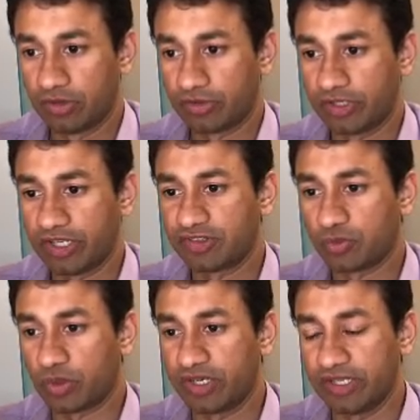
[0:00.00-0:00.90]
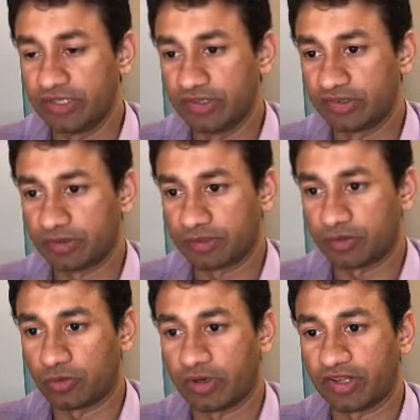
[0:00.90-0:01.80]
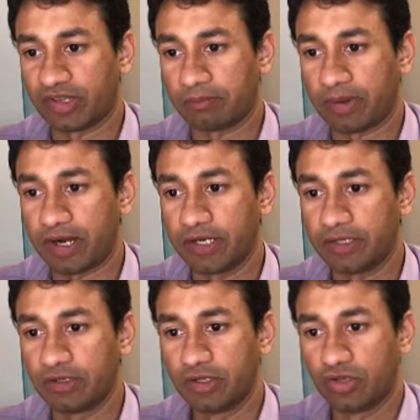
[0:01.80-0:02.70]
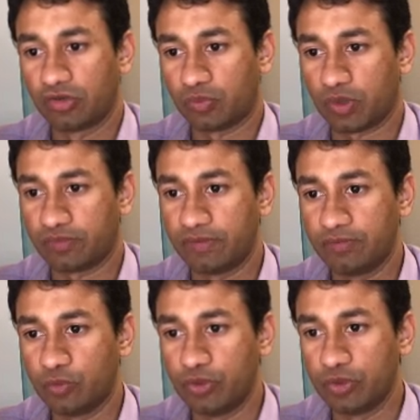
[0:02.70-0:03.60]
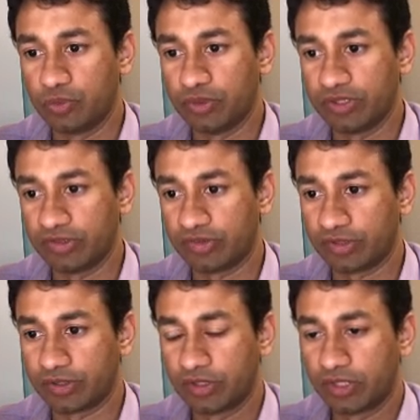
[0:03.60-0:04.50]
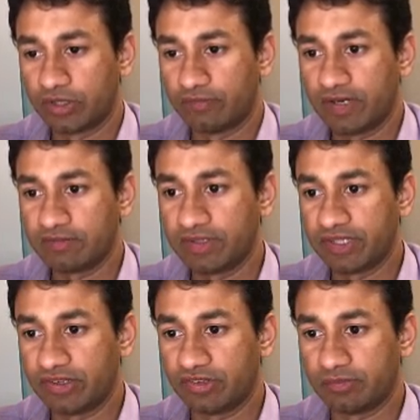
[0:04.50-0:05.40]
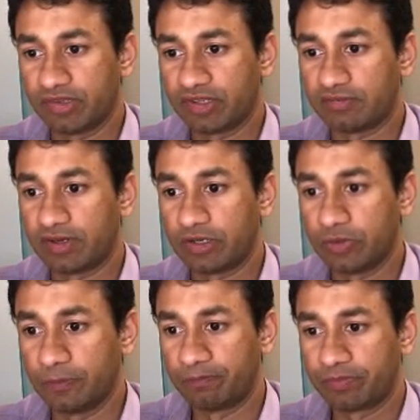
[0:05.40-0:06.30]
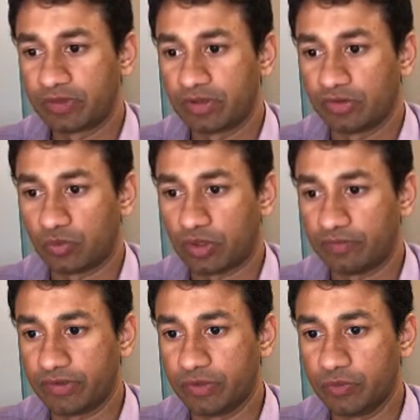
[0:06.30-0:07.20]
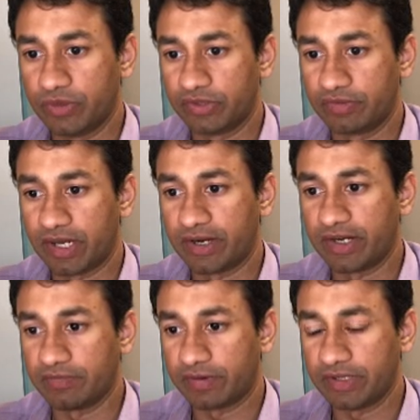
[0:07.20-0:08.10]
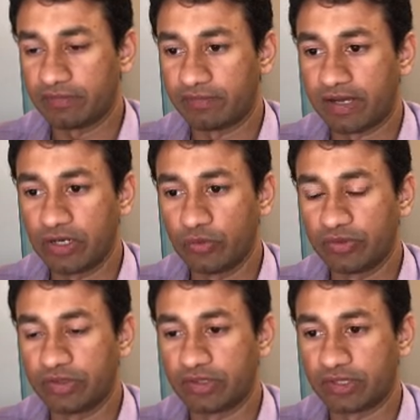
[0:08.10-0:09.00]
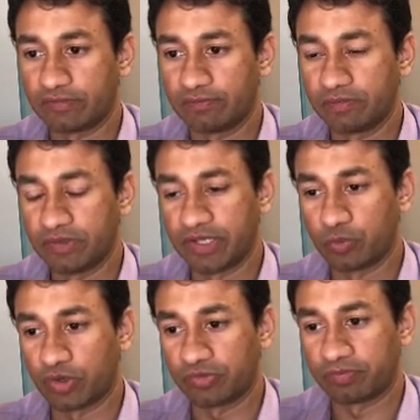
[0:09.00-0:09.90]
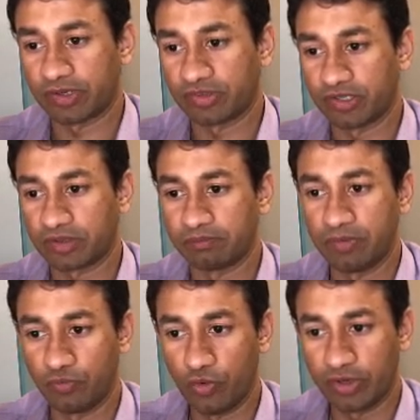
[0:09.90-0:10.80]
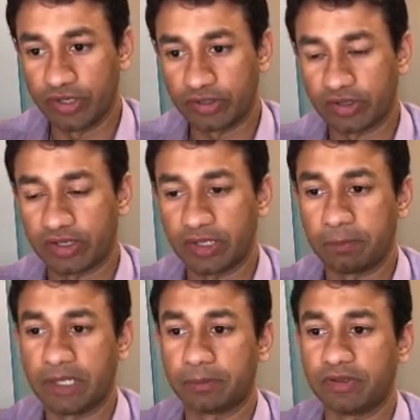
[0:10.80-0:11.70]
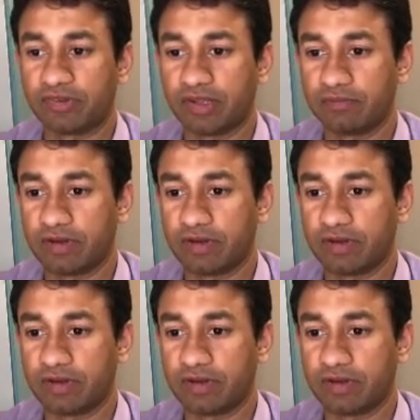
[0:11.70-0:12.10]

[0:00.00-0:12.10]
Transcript: So the next one is something called as a padding. So what we would do is uh, whenever there is a missing value, so what we do is we identify the value uh, that was present before it and then pick up the same